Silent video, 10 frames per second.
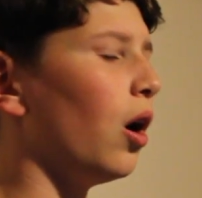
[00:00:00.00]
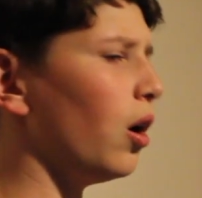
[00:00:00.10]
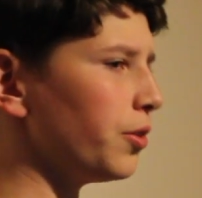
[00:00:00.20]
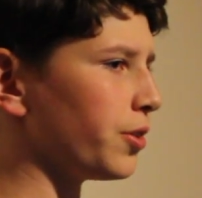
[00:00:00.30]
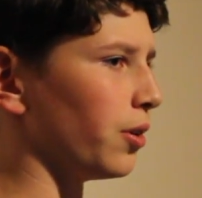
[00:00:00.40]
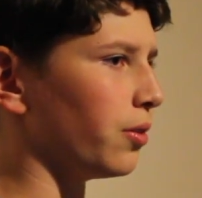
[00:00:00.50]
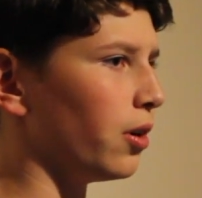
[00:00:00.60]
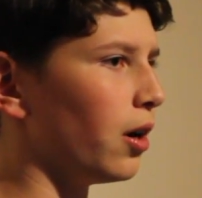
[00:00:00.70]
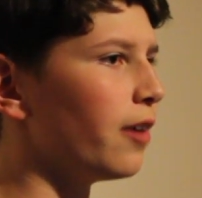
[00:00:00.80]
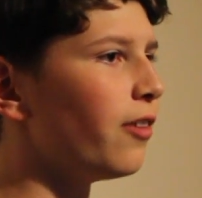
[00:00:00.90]

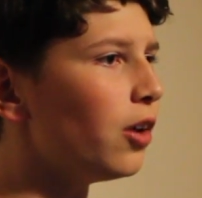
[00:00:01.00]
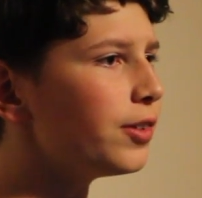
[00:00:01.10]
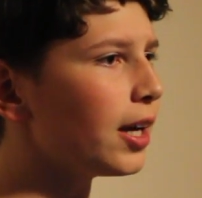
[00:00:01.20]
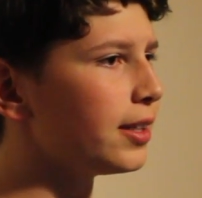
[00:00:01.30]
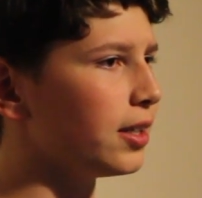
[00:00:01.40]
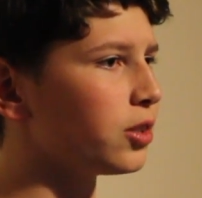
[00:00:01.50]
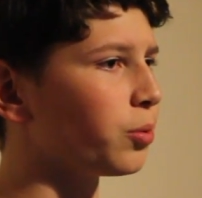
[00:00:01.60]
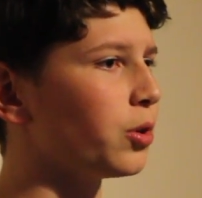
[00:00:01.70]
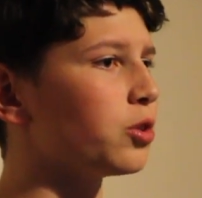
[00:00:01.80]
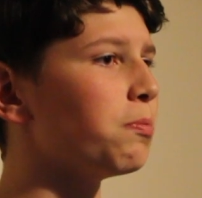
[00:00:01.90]
Also, evolving ideas
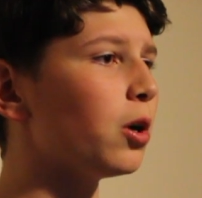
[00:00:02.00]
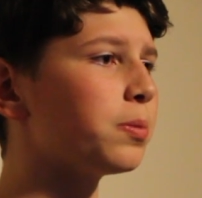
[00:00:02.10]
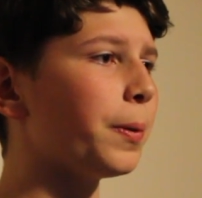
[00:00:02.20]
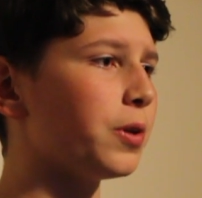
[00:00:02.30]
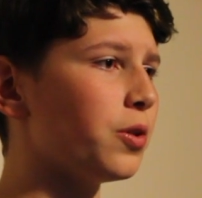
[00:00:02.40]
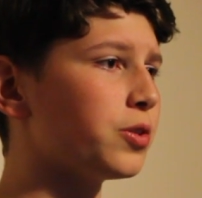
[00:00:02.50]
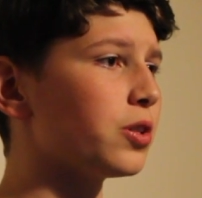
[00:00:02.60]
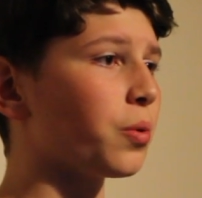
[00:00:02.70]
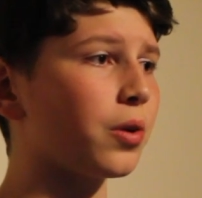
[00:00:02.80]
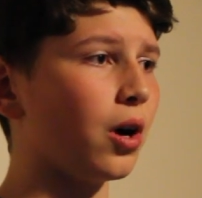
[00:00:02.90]
will use multiple
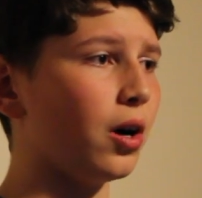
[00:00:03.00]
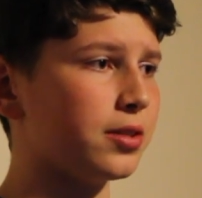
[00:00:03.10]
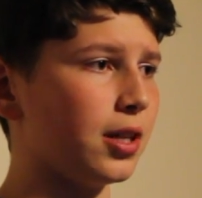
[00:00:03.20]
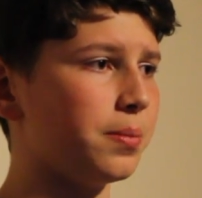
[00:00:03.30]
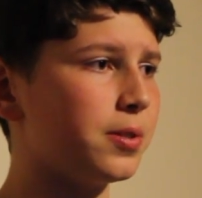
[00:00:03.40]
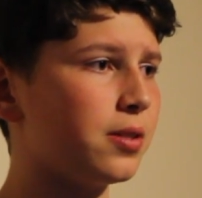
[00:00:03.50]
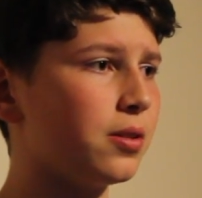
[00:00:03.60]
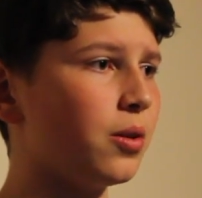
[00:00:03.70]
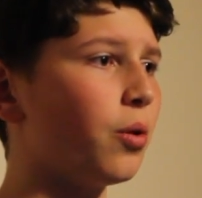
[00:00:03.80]
uses or concepts,